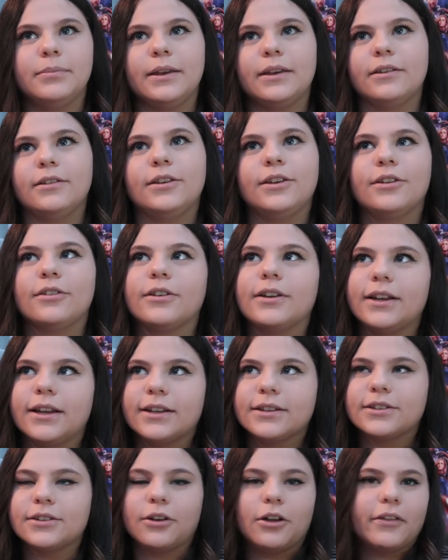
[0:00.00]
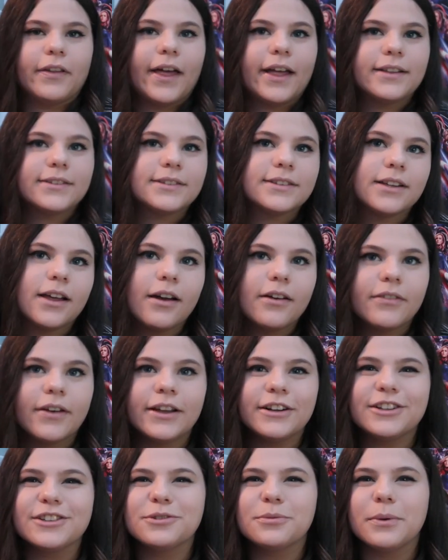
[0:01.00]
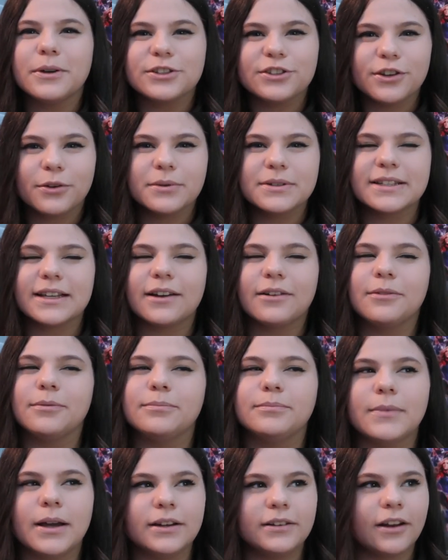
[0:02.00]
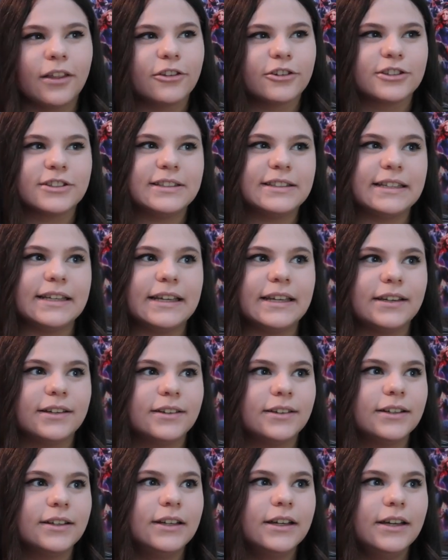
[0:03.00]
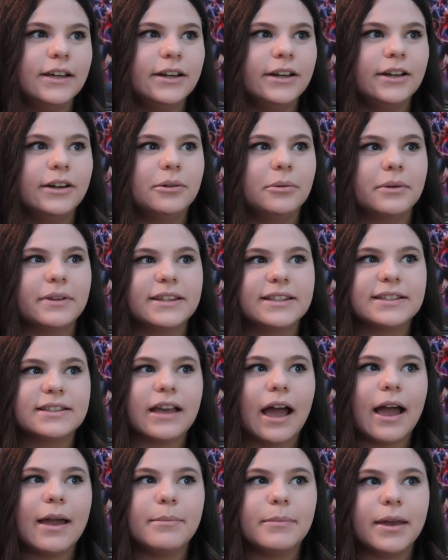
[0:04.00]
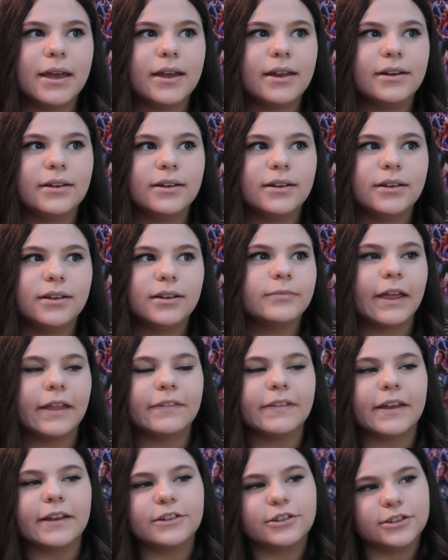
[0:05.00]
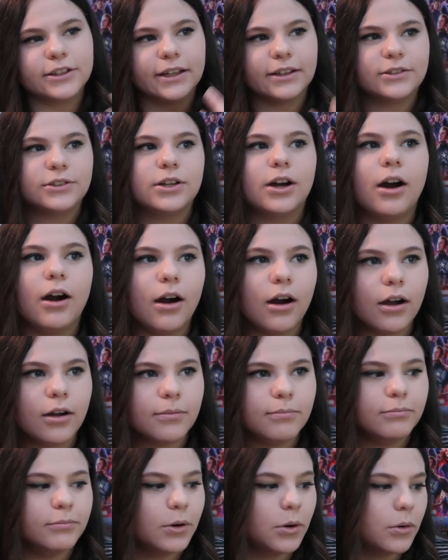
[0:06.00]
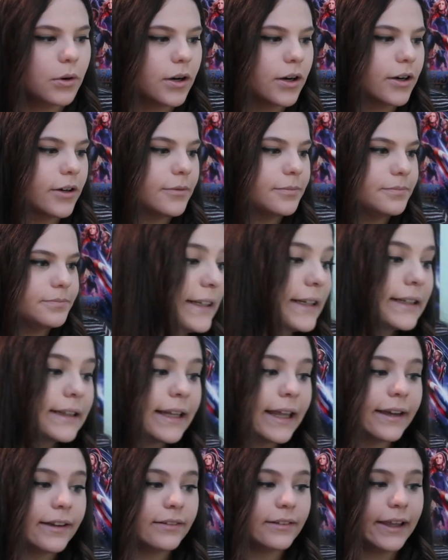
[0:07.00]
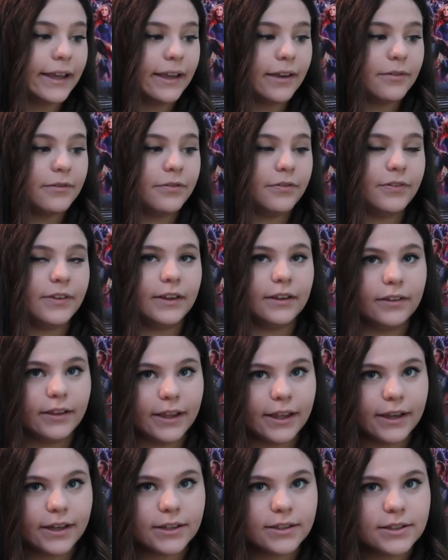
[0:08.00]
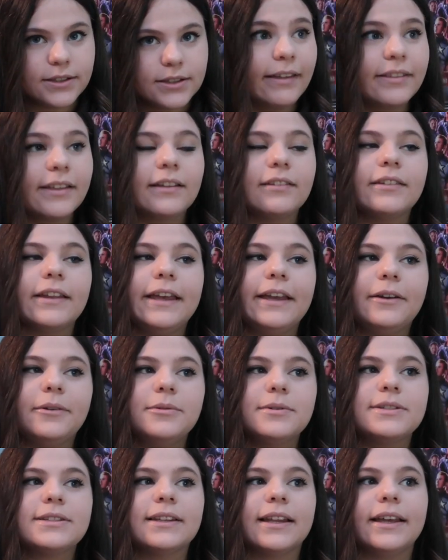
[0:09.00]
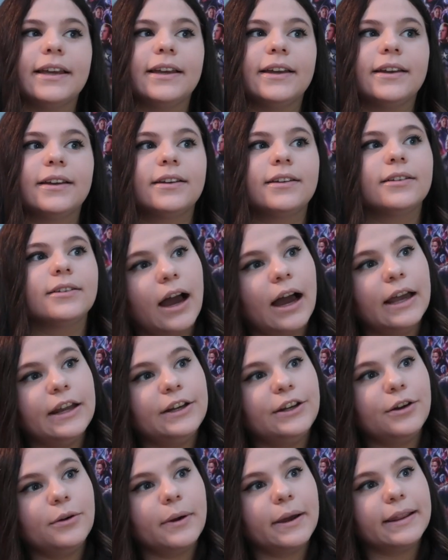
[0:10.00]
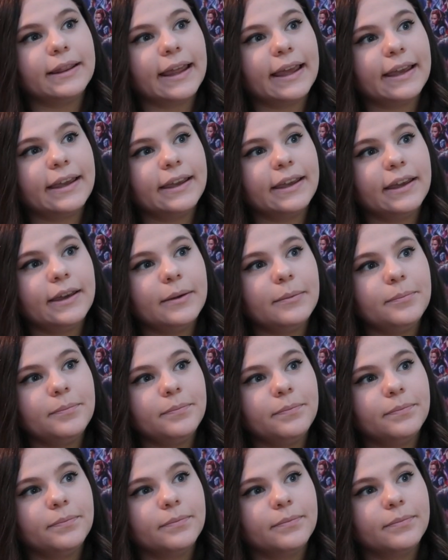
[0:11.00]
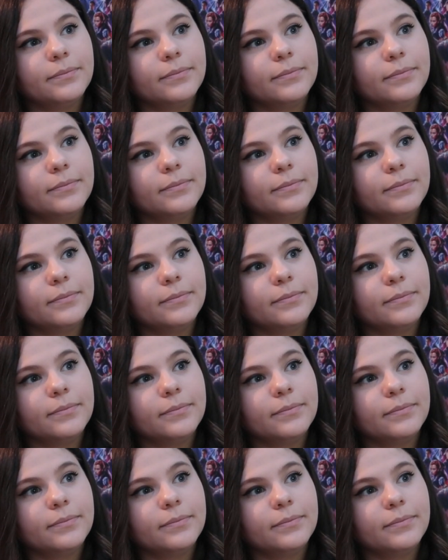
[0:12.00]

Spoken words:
being curious and all that stuff. I just wish there was like another scene with Simon that they just like talk more. Did like Lake and Felix. Like that Lake was like, I know I like him,